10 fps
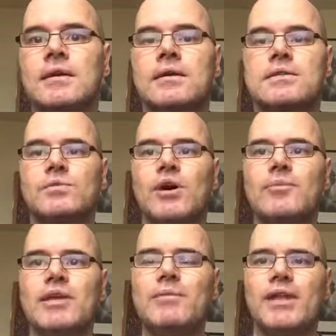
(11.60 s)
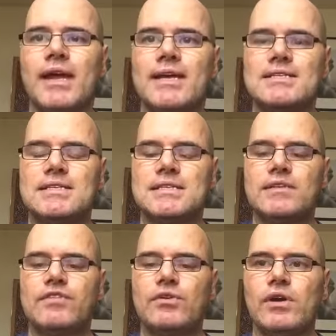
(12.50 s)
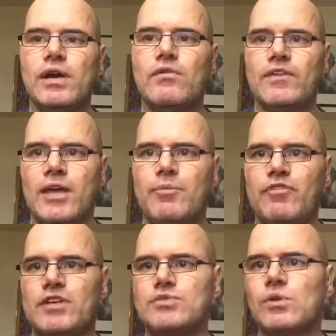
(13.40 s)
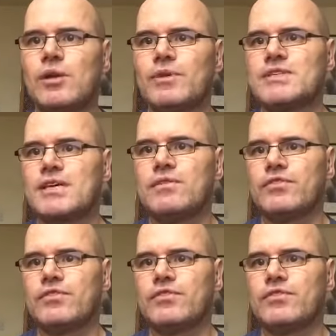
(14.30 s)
So what I mean by that is if you're a healthcare professional like myself,